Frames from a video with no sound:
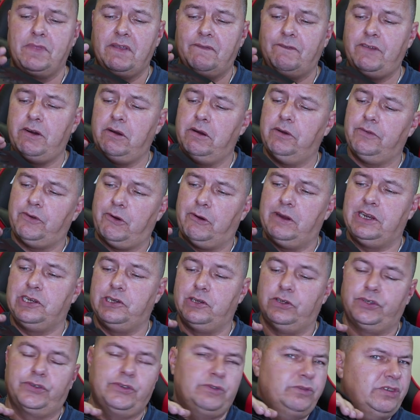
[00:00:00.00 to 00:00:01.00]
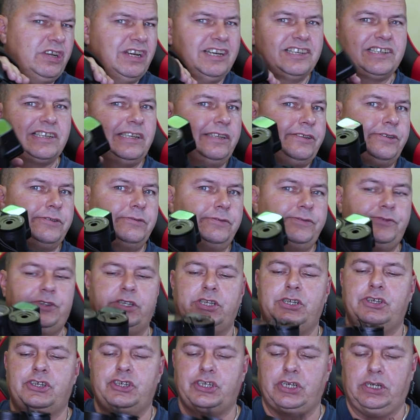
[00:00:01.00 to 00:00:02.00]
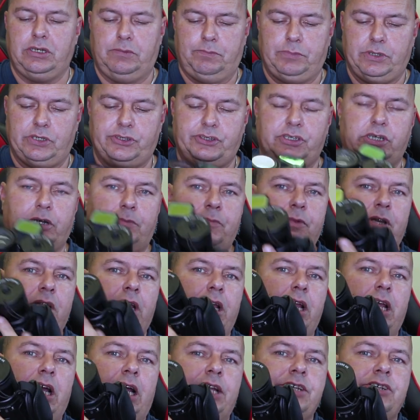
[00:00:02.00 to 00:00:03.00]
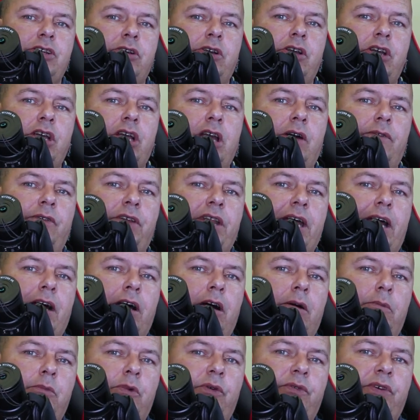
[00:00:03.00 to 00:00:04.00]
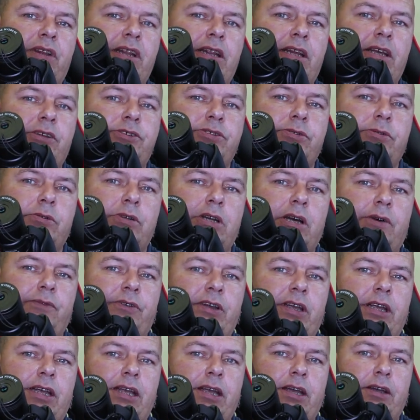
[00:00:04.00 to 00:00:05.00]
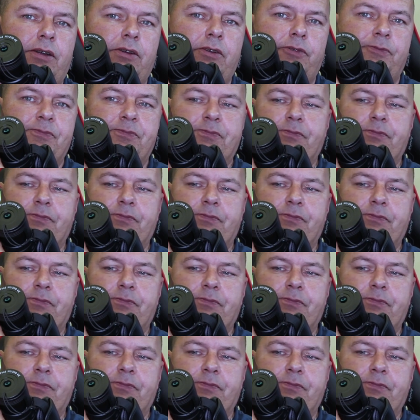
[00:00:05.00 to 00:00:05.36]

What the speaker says: Very, very useful, nice little feature, but and you can cover that up with a little cover here.